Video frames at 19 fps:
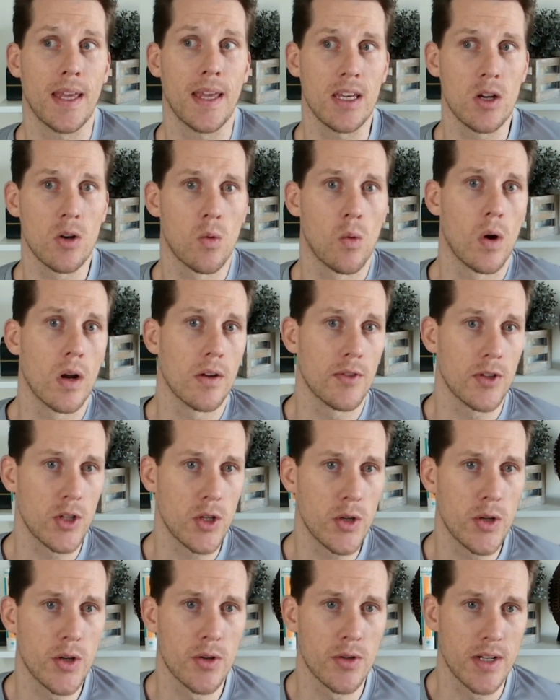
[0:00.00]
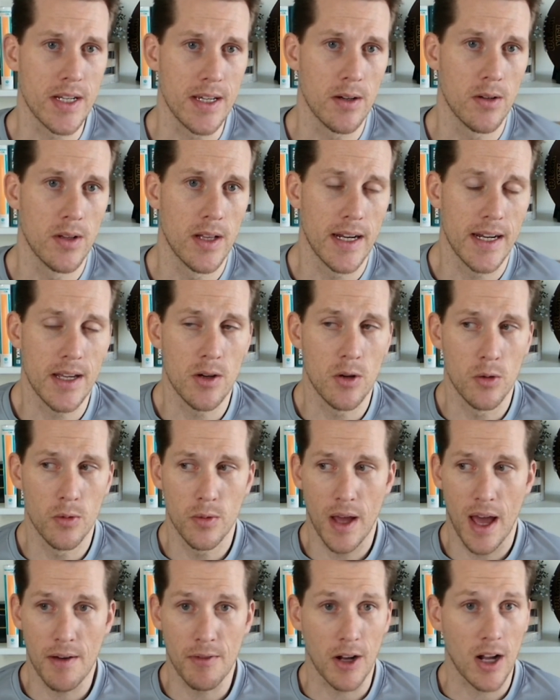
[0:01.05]
in year one of a 2-year deal, and
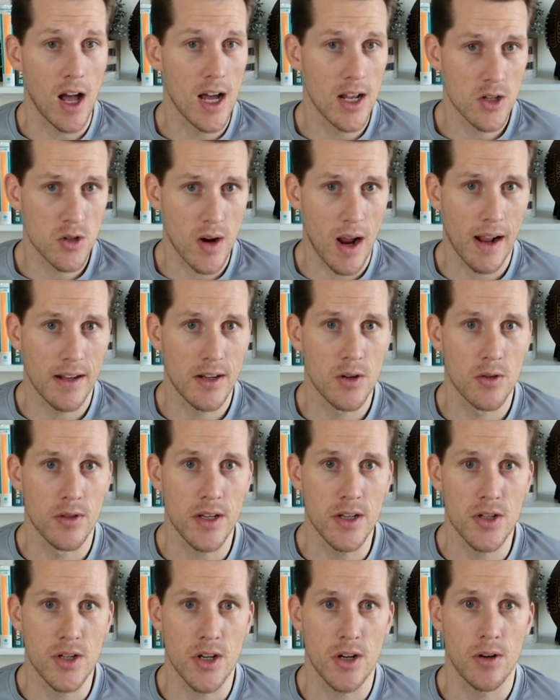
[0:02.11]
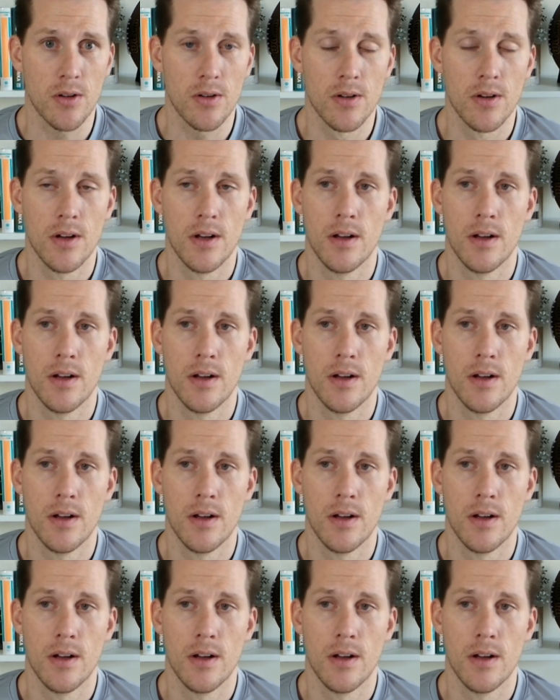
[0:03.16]
he'll have a contract year this year,